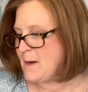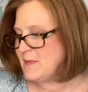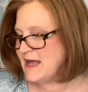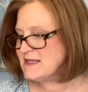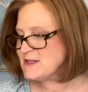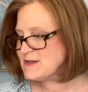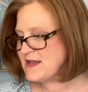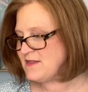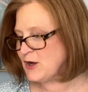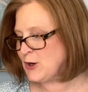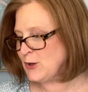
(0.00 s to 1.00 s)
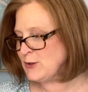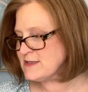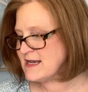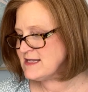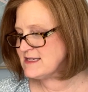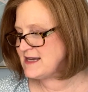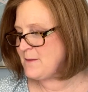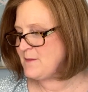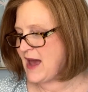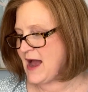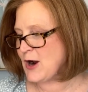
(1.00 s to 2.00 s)
Pencils in the girls in
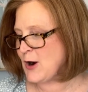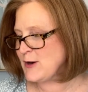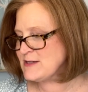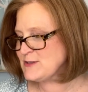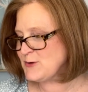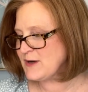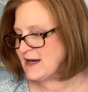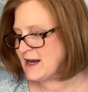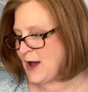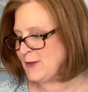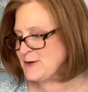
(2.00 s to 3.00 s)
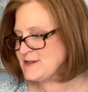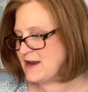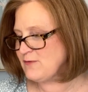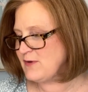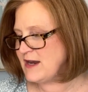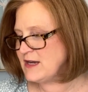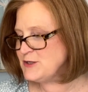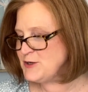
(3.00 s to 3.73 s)
STEM pack are assorted colors and read,